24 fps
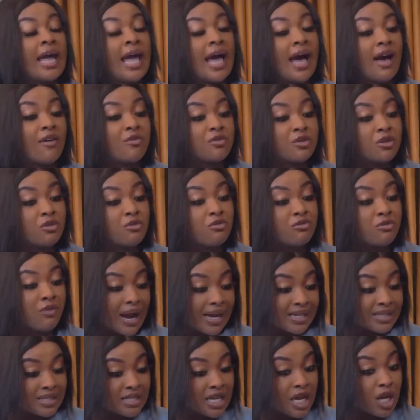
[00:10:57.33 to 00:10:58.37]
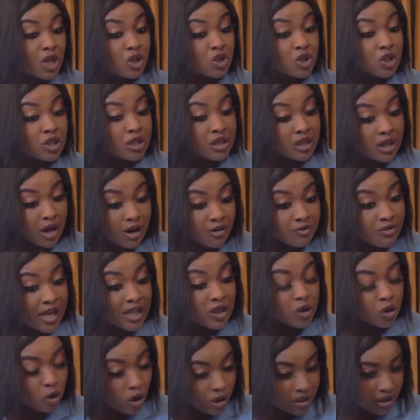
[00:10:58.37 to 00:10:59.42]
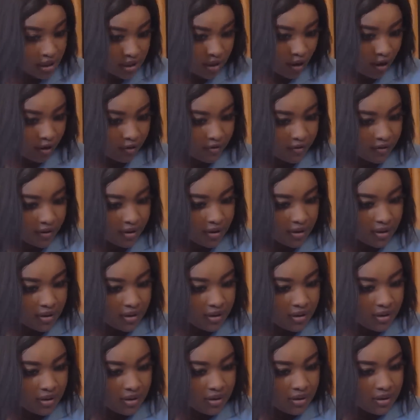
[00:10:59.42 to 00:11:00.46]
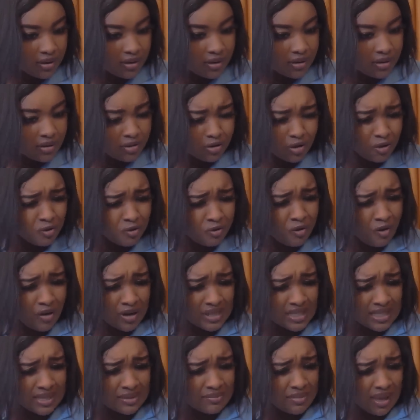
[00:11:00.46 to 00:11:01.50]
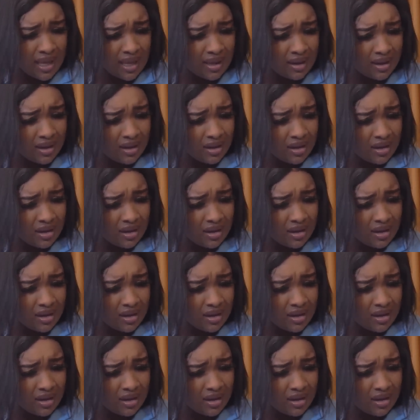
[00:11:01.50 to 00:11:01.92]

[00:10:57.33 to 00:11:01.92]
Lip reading: I have the right to love and not love? Don't force me.